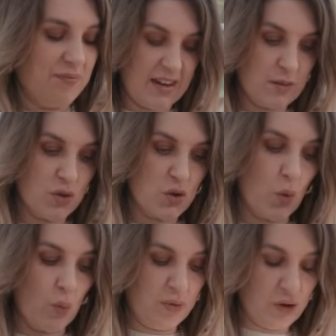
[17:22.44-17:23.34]
This was
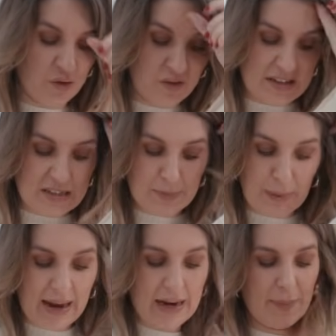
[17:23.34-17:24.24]
all beautifully
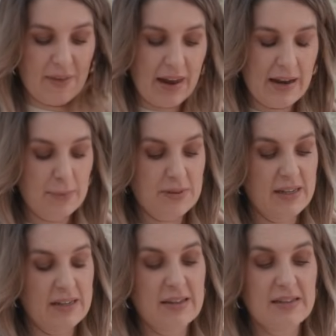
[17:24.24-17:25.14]
displayed, but they're
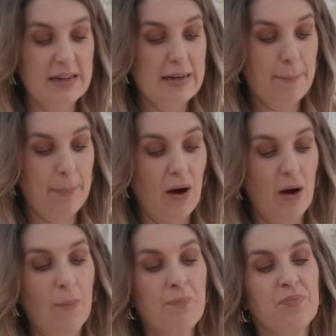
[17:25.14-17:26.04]
lipsticks. There's a lip
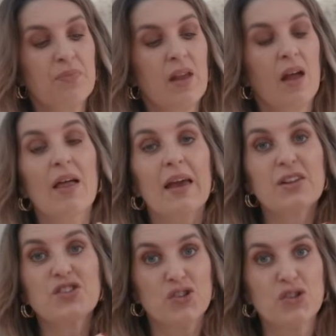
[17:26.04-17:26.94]
balm.
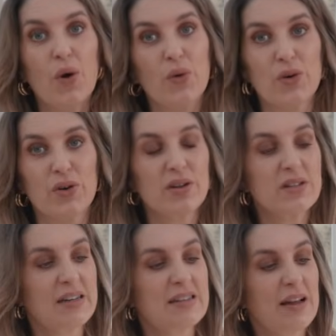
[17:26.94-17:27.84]
It's so
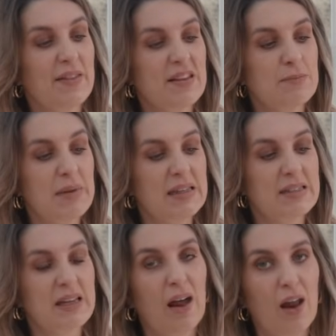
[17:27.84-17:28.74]
good, and it's like this
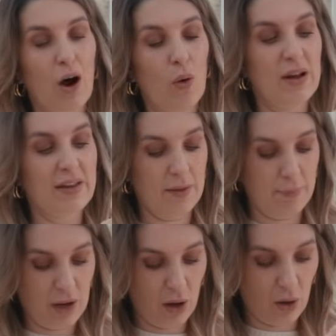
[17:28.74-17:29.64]
minty colour. I'll link
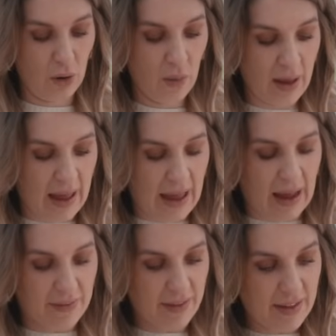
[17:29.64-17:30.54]
them below.
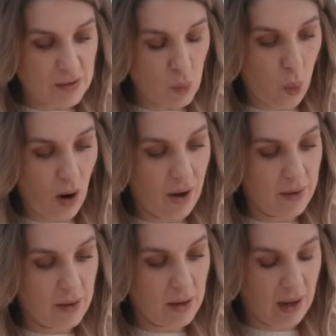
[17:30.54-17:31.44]
And then there's
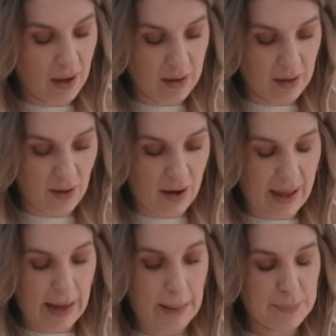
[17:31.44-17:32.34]
one colour
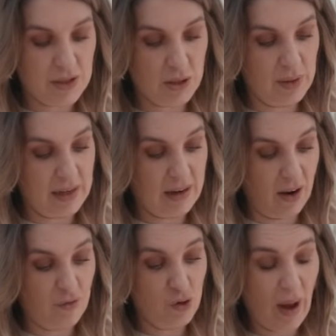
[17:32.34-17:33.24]
that I absolutely
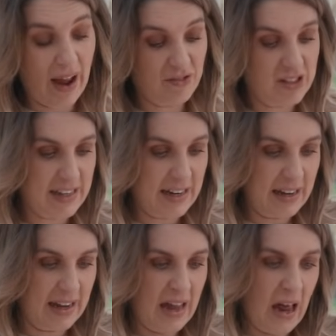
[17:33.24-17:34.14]
loved. You have to get
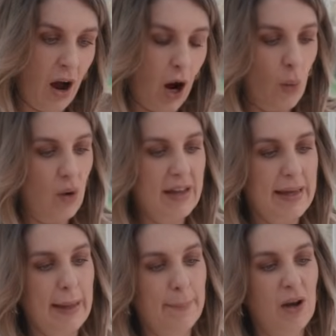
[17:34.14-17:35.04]
it. I will
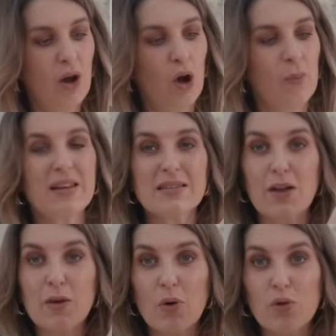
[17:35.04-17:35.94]
link it below, but it's
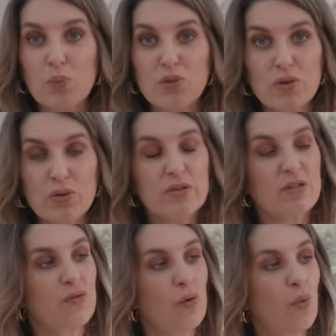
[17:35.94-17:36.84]
like the most
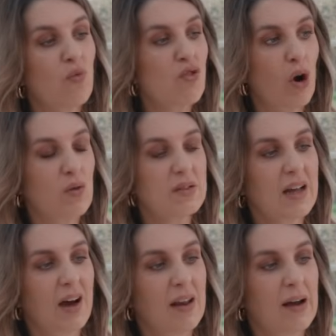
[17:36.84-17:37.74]
beautiful rose
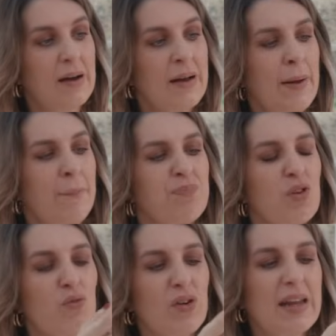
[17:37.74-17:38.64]
colour.
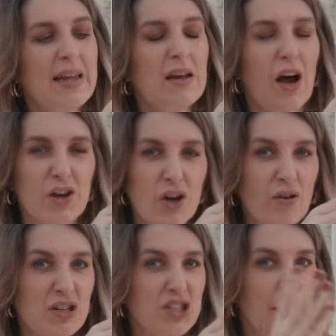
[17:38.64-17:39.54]
Really like
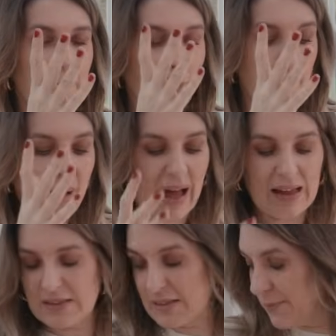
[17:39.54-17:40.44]
nourishing but
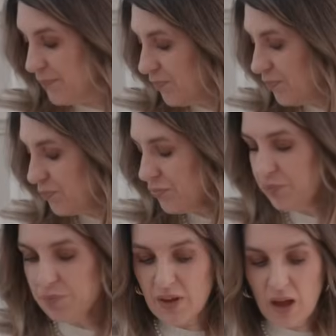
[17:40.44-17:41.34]
matte.
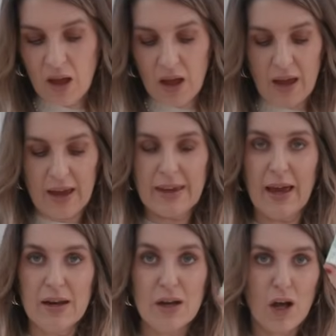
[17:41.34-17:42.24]

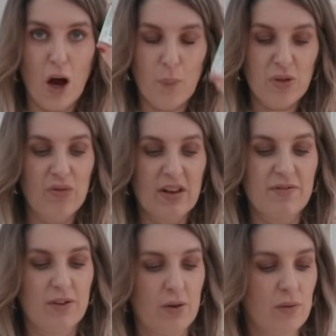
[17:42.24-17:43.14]
Again, come with
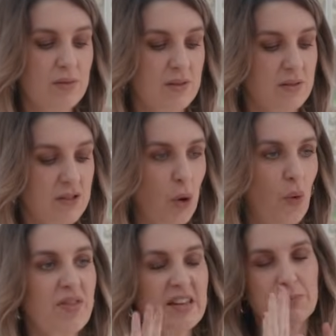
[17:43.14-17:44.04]
refills. So
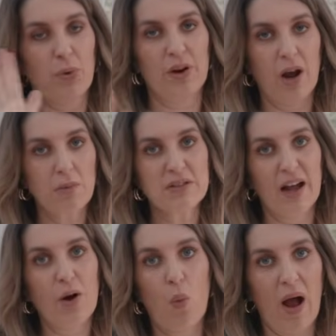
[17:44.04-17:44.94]
at this point, I was
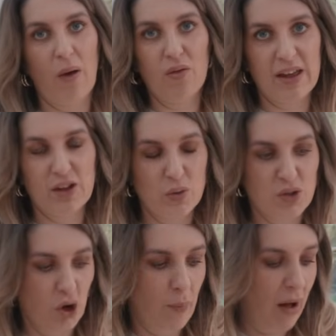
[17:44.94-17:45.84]
like, wow, thank you
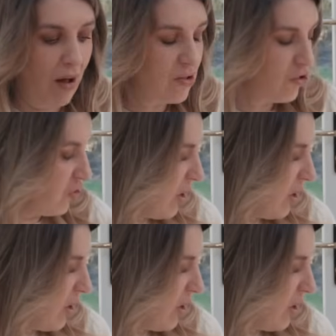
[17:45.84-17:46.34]
so much.